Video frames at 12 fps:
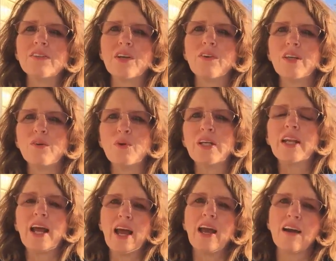so that we
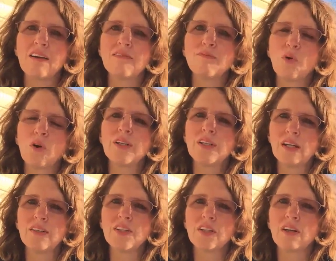can have more
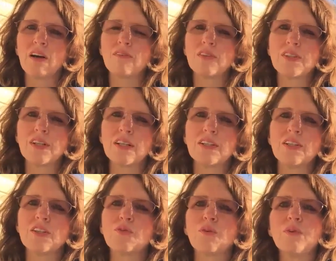intelligent
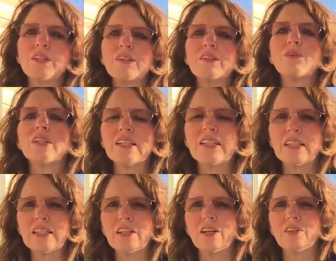conversations where we really
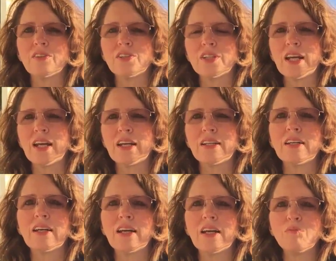seek to understand
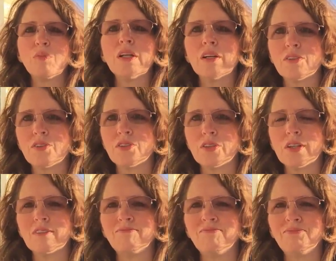and be
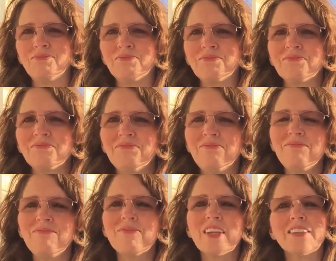understood.
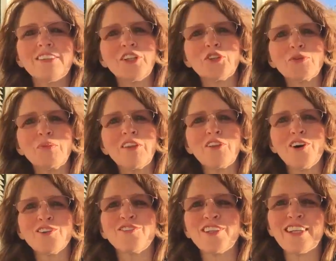Those are my
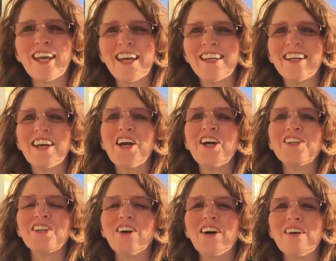thoughts for the day.
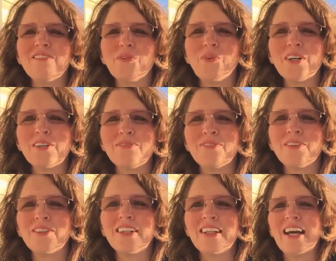Y'all have a
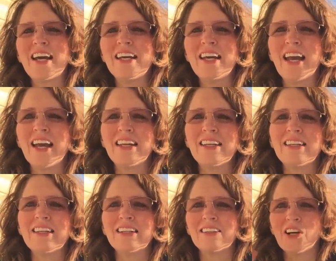wonderful day
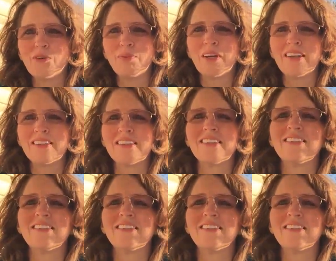and God bless.